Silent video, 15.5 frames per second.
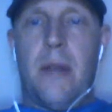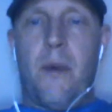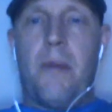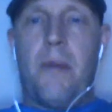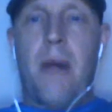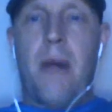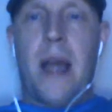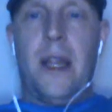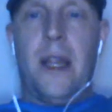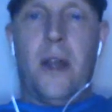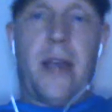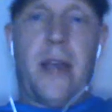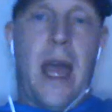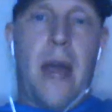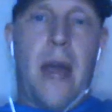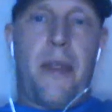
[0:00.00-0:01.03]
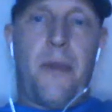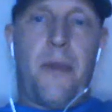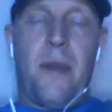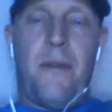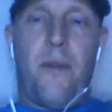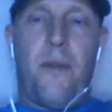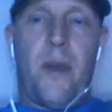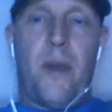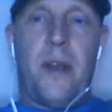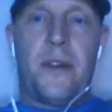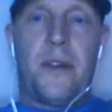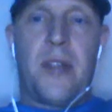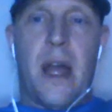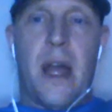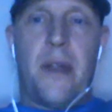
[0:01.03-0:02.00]
we might look at 3 and 4
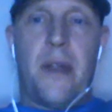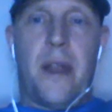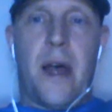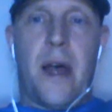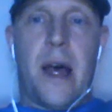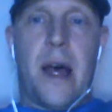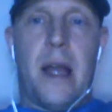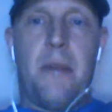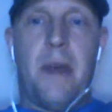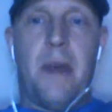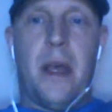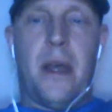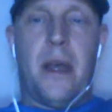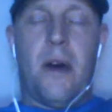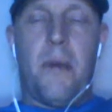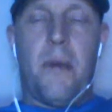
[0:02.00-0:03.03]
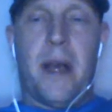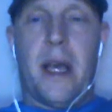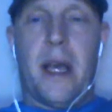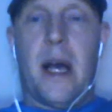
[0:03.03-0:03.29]
years down the line and be like, oh my